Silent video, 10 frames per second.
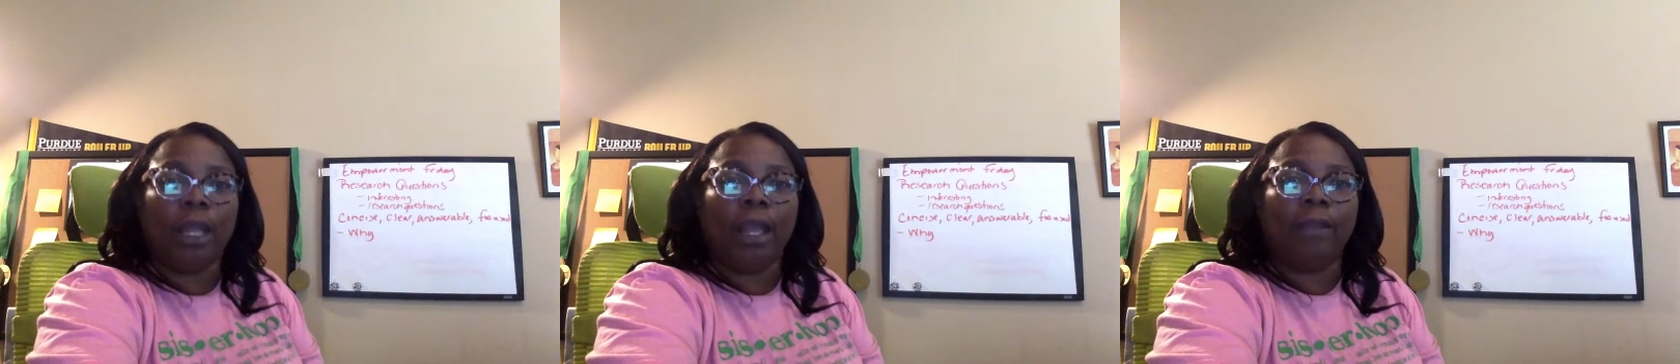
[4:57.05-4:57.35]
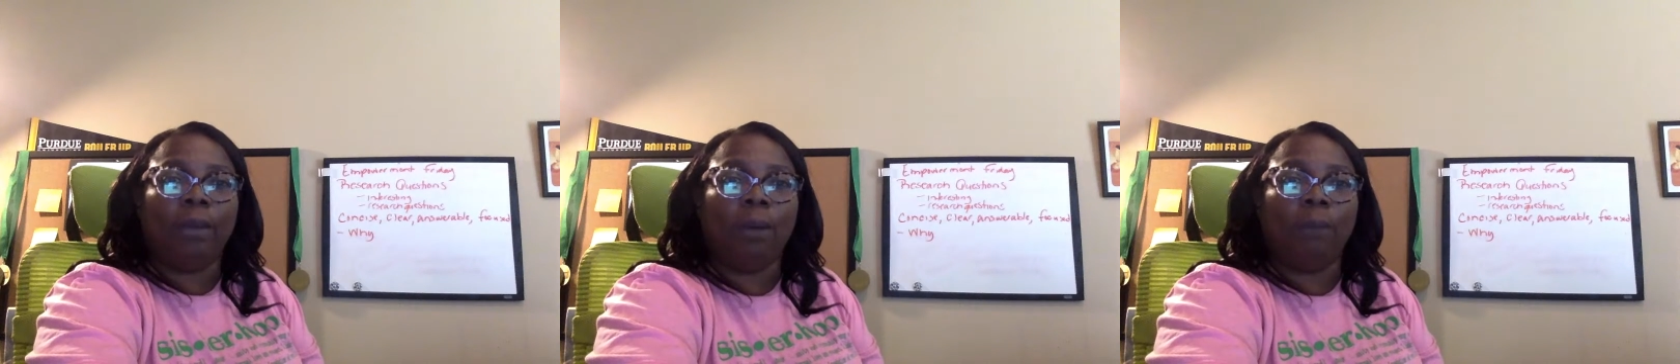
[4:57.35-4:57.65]

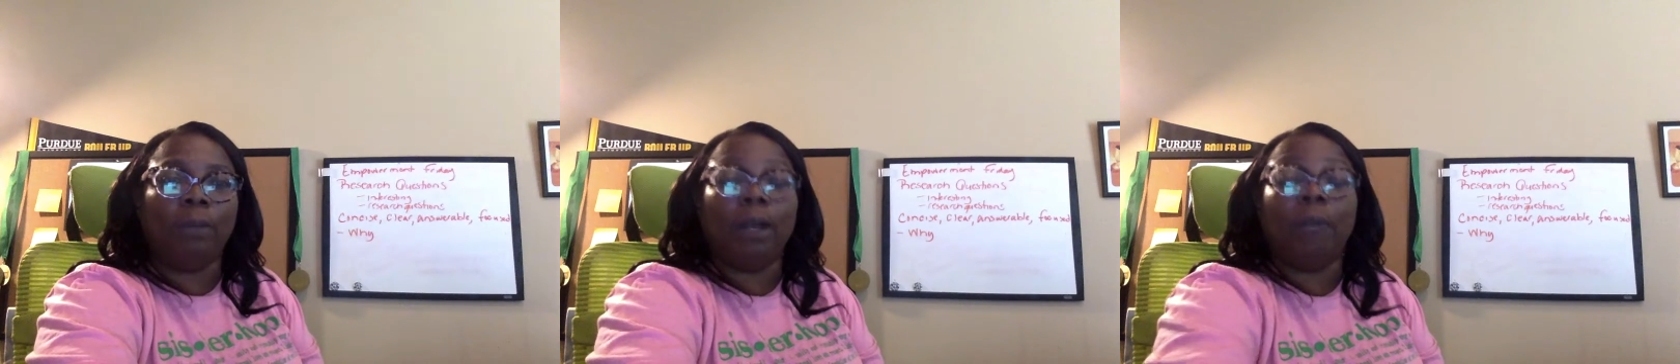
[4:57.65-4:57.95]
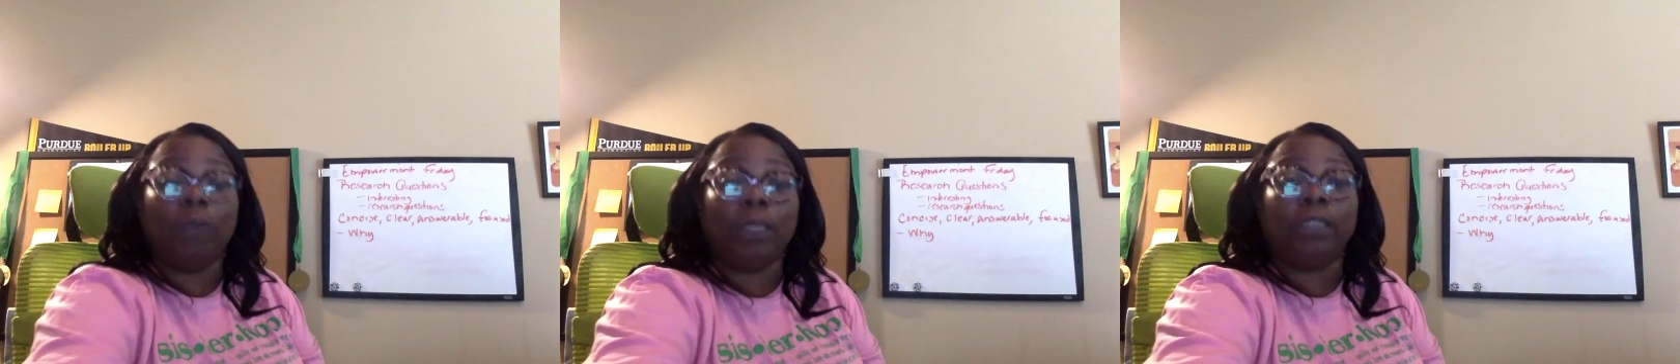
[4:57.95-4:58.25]
and
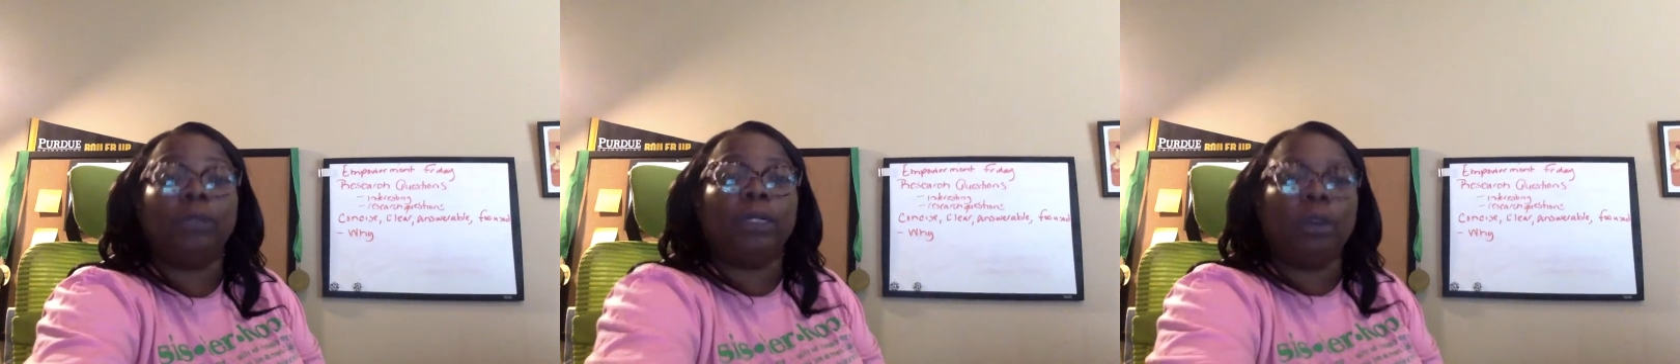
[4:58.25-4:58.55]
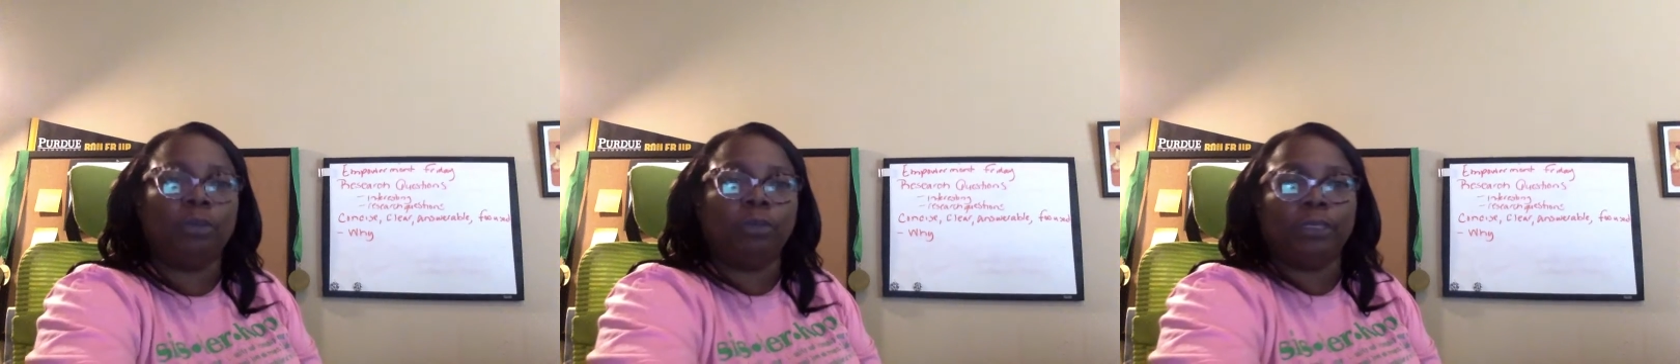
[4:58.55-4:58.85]
with you, and
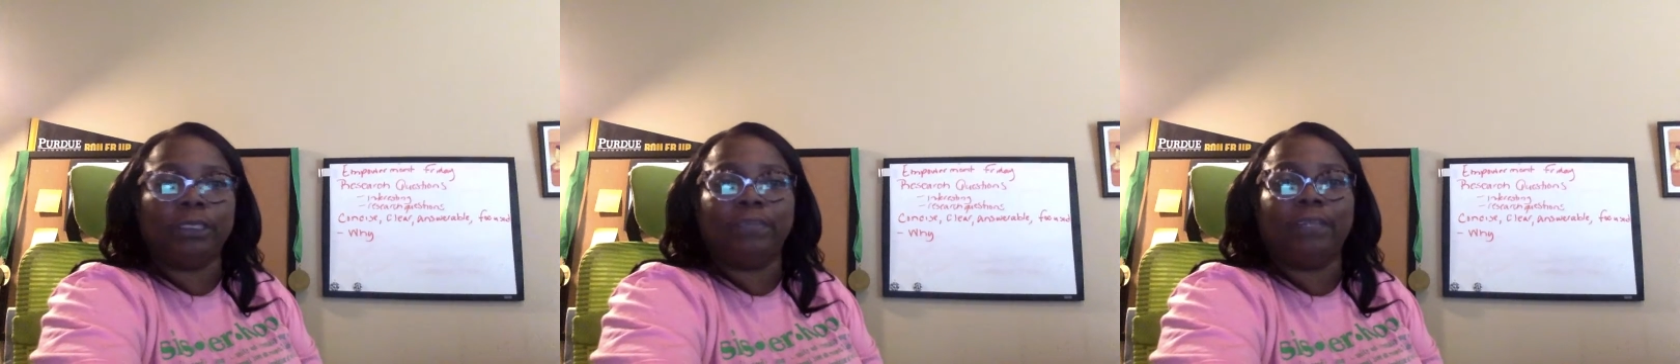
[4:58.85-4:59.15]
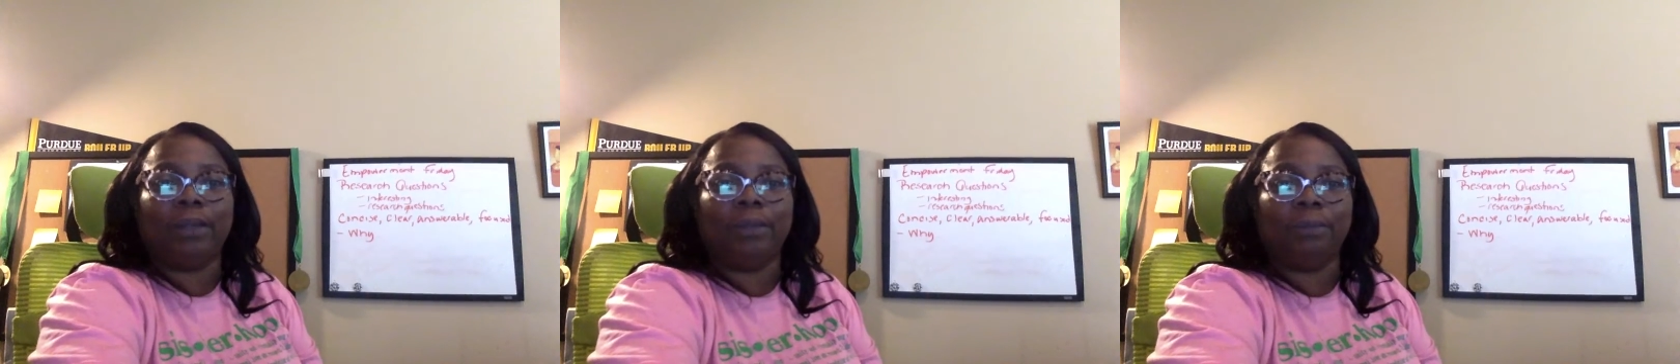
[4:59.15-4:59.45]
hopefully this
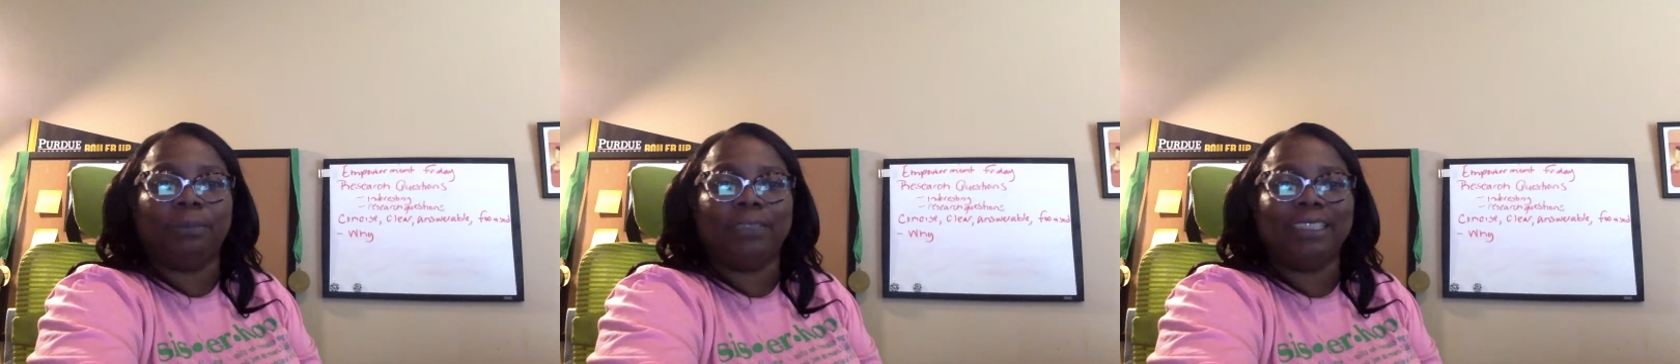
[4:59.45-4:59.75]
helps.